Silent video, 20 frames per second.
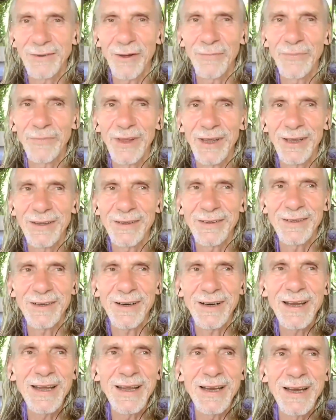something is
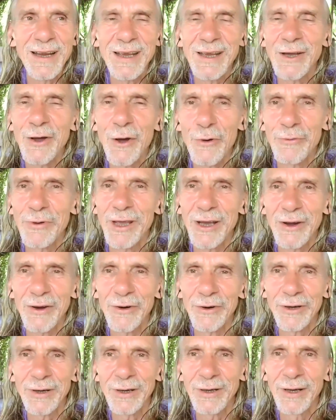really going
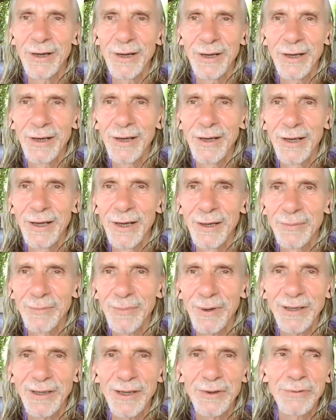on.
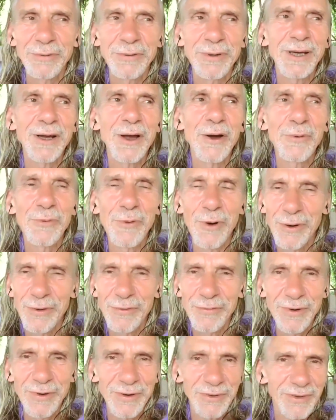But if we go
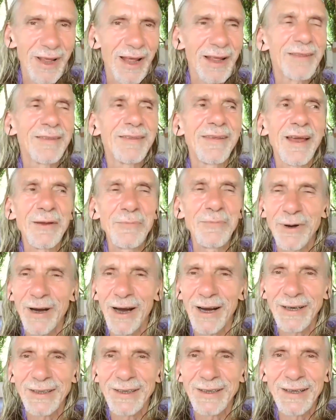on with that same
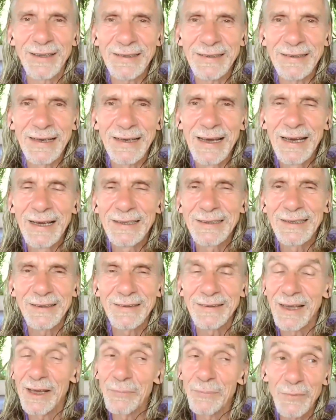practice, the
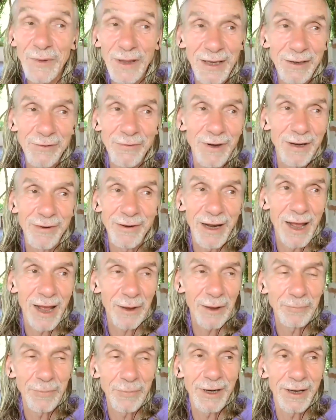same thing will
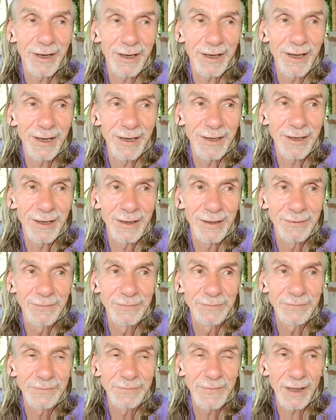happen again.
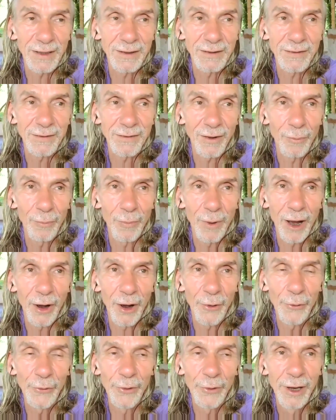That
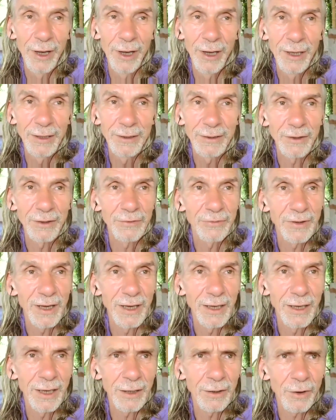somehow the
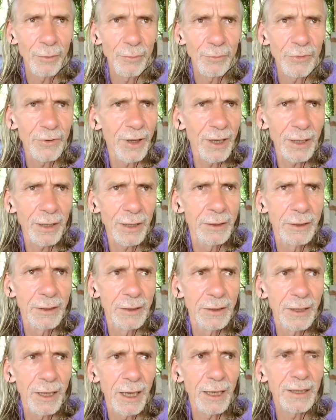feeling comes in.
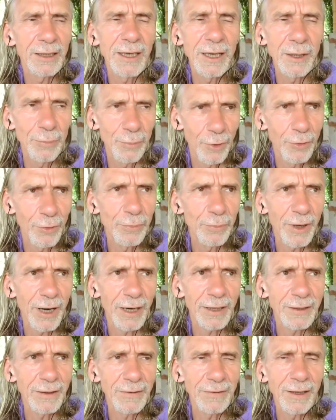I keep on
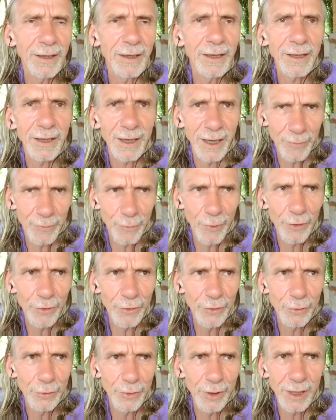practicing, keep
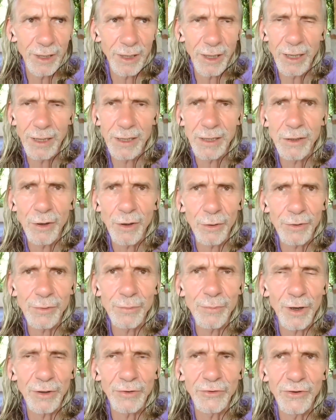on doing, and not
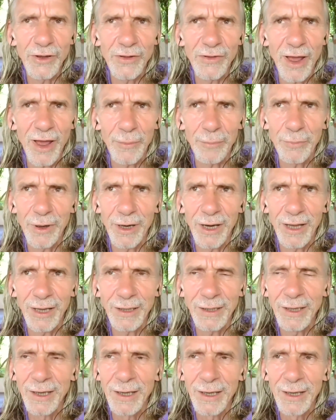much is happening.